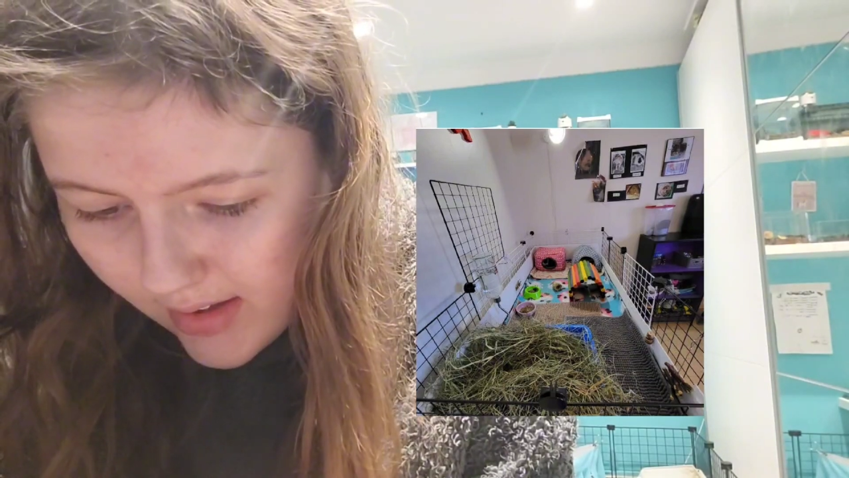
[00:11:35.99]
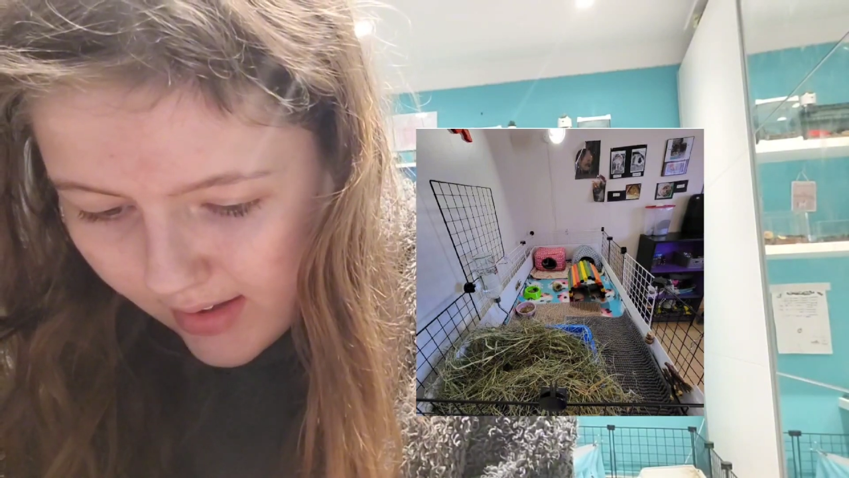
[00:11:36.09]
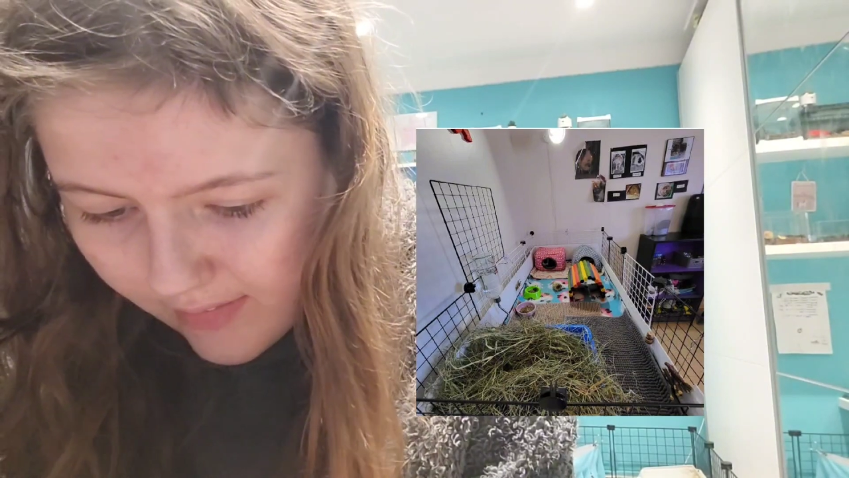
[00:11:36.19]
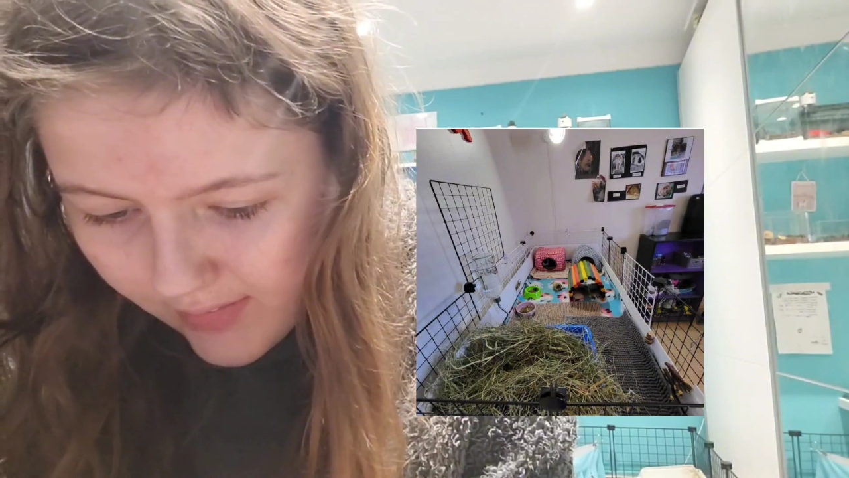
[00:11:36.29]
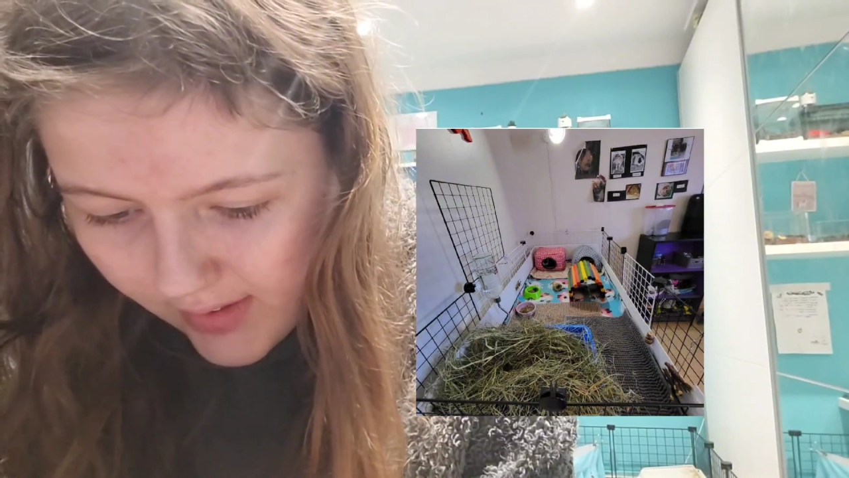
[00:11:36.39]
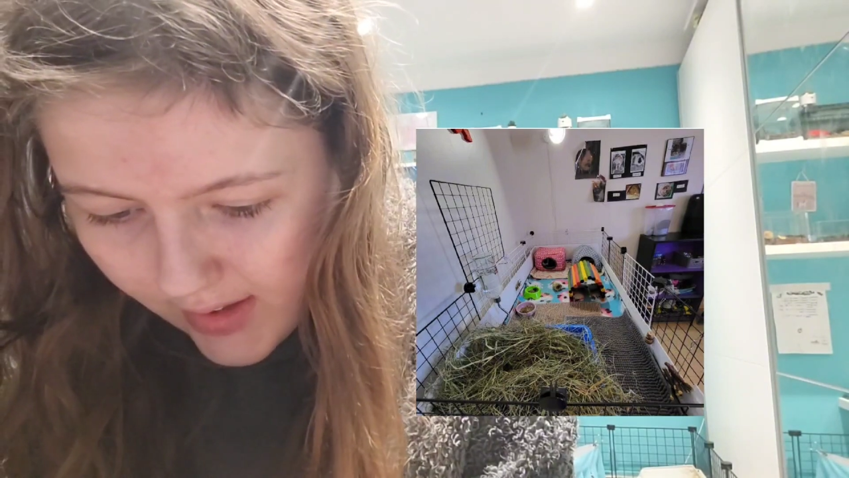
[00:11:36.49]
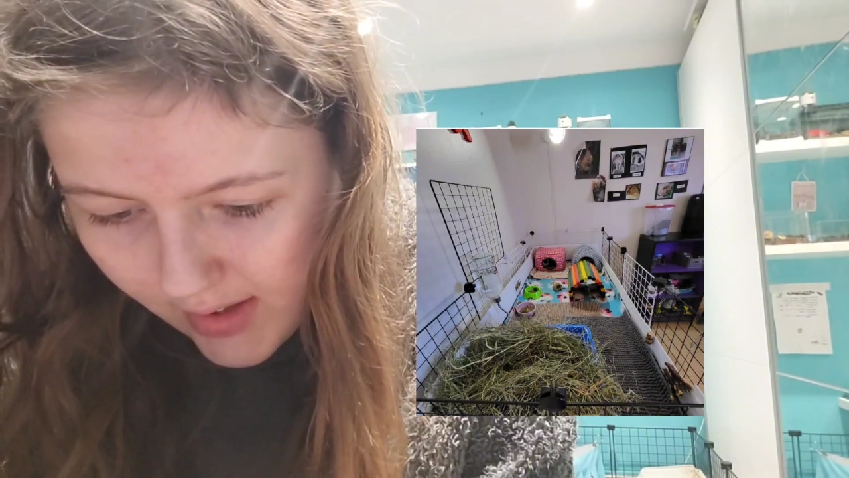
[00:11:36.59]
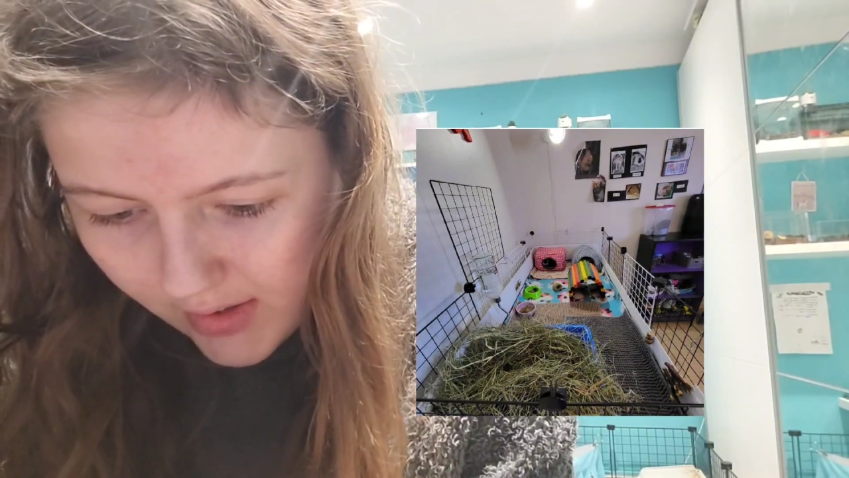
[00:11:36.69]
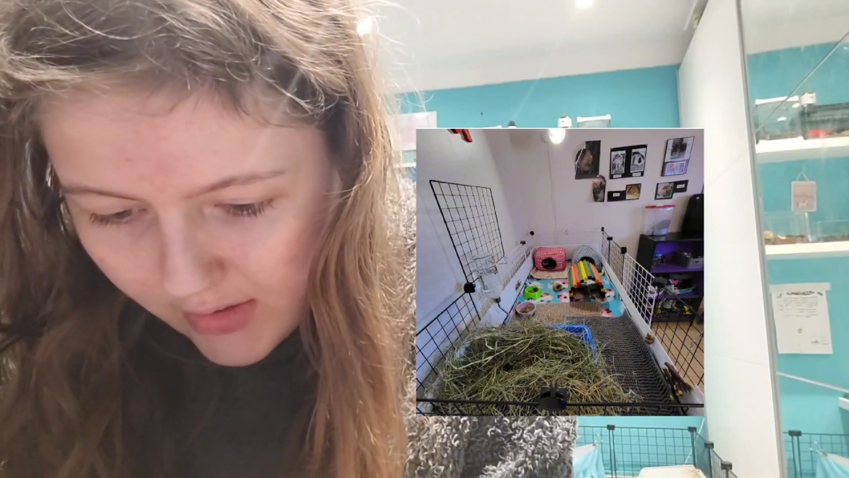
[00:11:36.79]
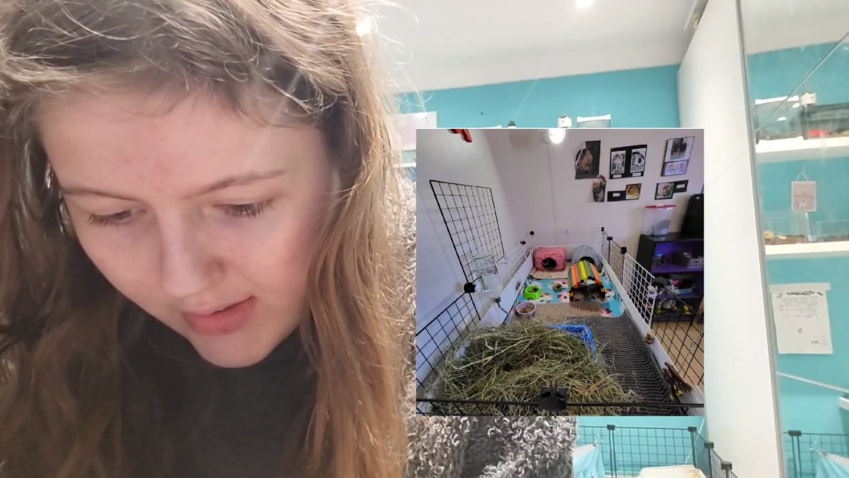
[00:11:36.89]
definitely
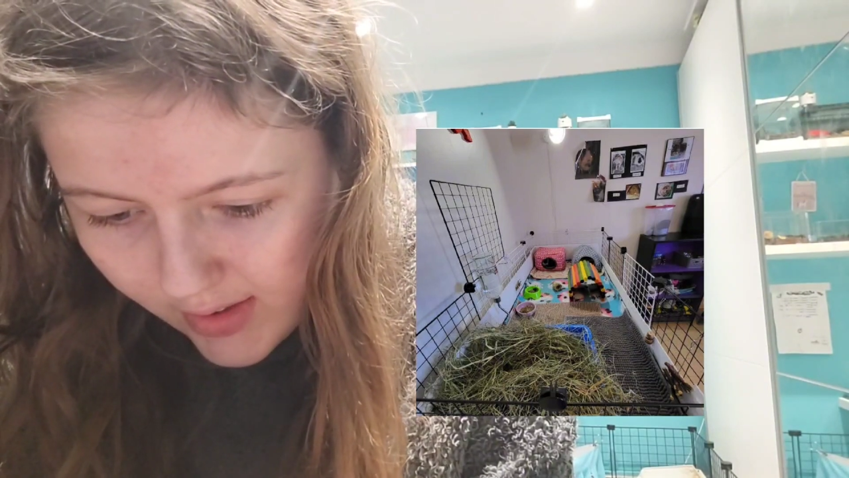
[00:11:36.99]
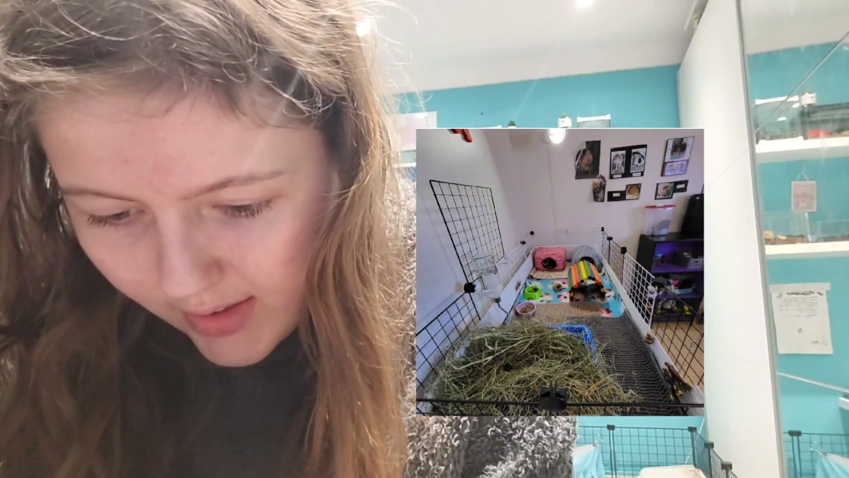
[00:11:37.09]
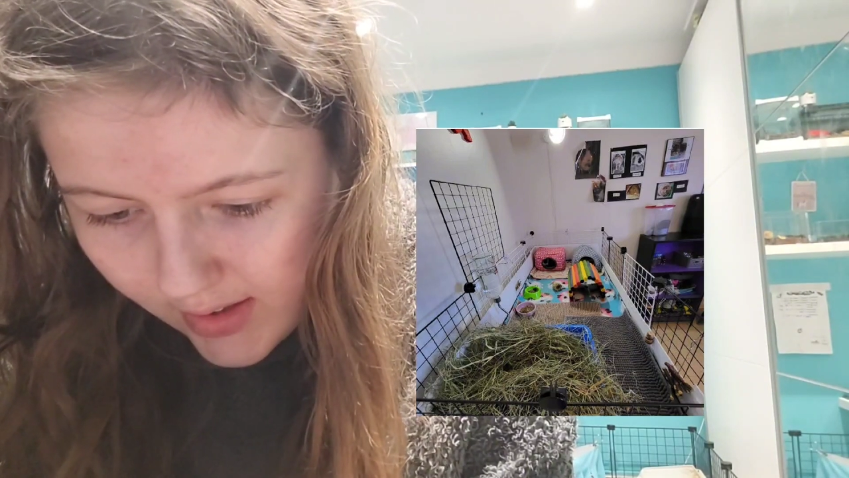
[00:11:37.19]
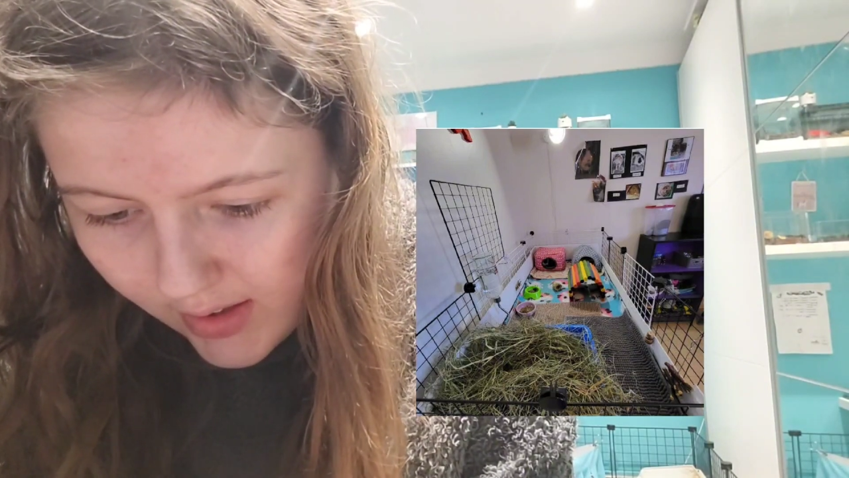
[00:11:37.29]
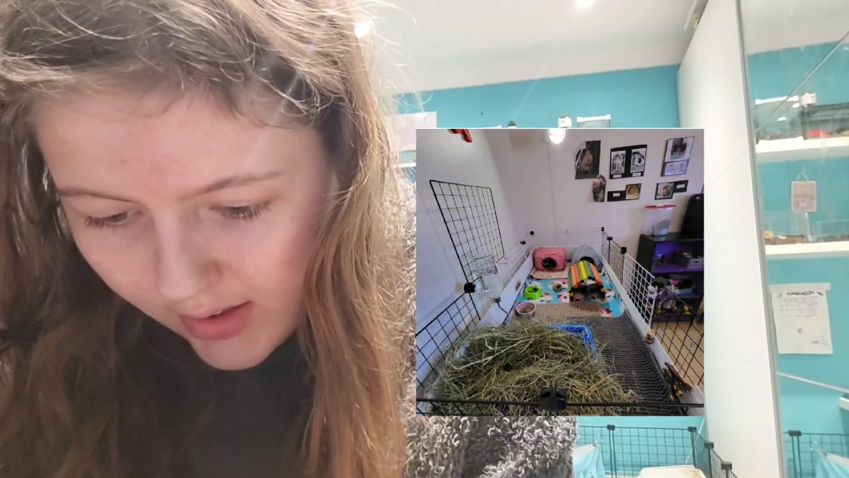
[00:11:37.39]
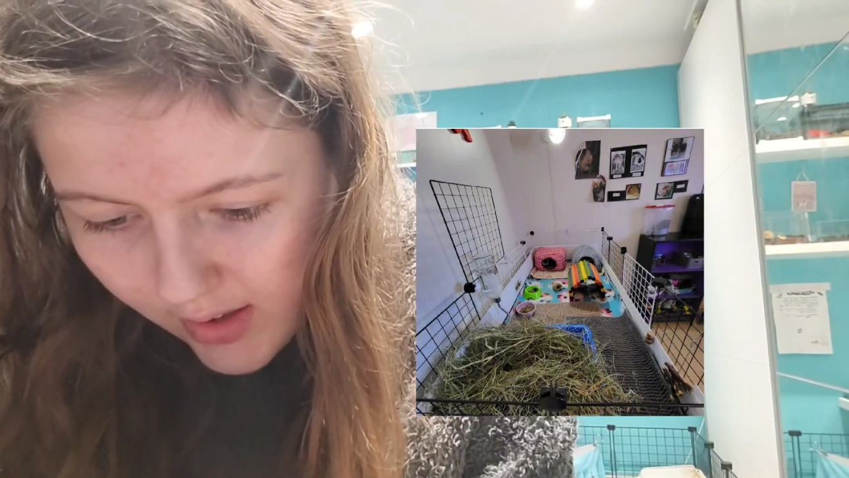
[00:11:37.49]
a good thing.